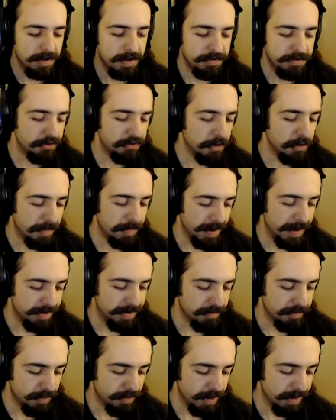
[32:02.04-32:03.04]
Joe
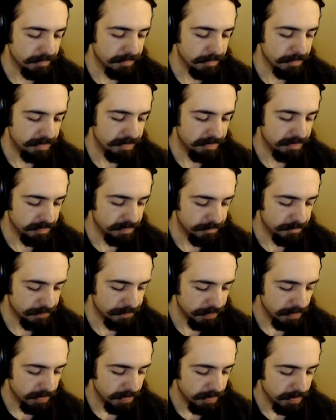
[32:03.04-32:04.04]
Biden pragmatism,
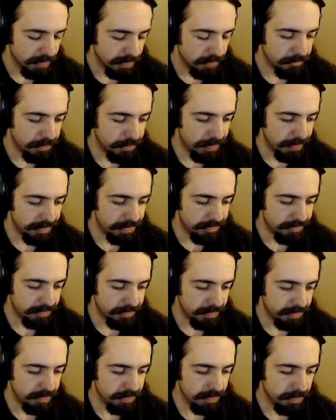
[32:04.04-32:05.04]
but
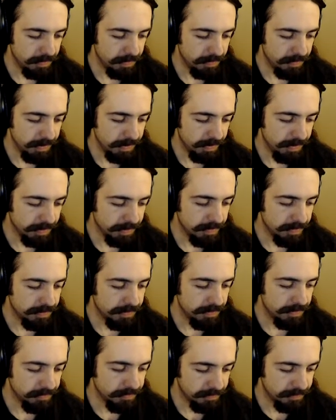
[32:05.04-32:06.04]
like
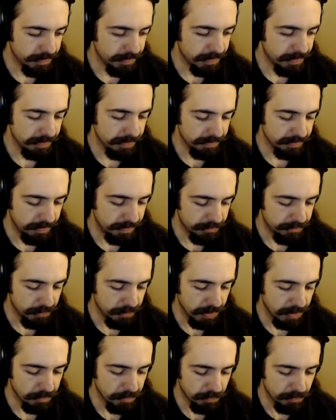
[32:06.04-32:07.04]
there's a very
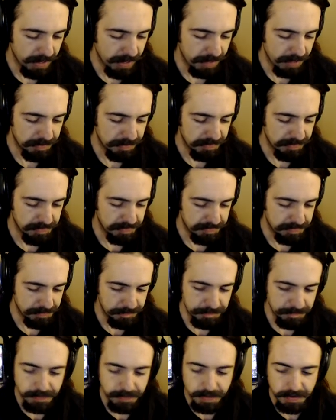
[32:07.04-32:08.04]
left-wing
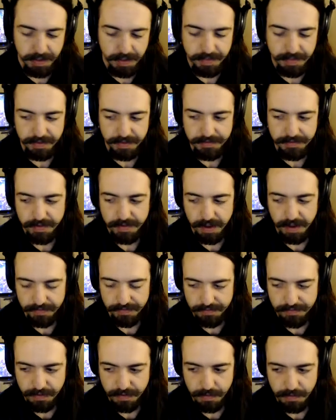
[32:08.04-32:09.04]
pragmatism that's
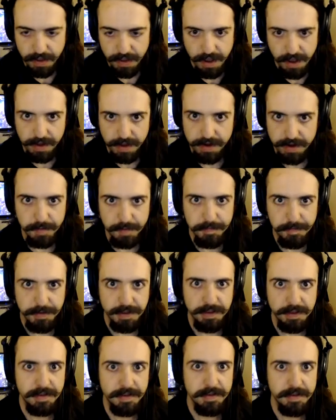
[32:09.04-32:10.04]
not so caught up
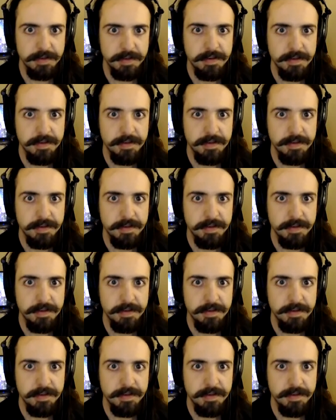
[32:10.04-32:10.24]
in,